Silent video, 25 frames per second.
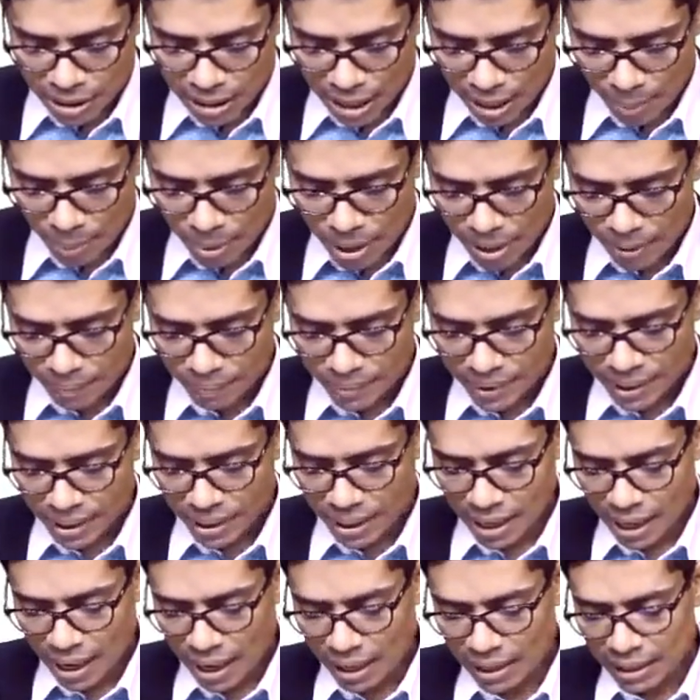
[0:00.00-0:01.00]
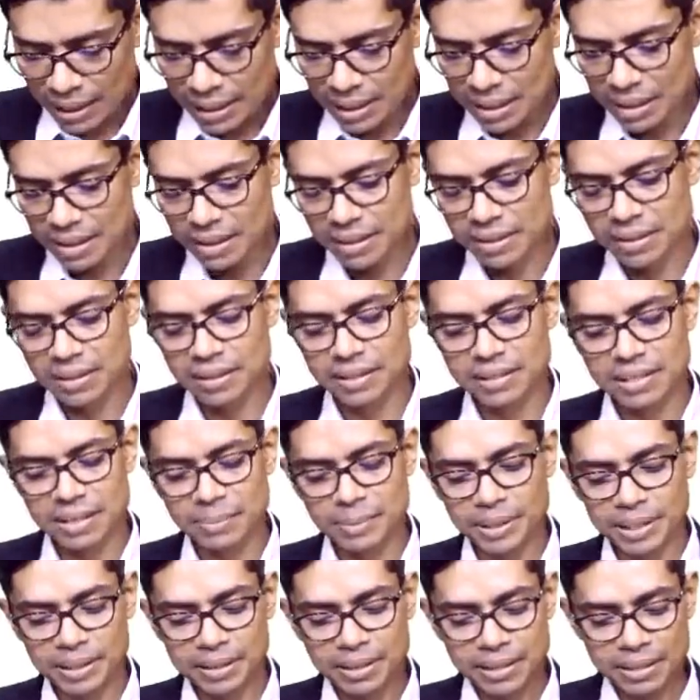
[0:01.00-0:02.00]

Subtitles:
GABA and increased histamine.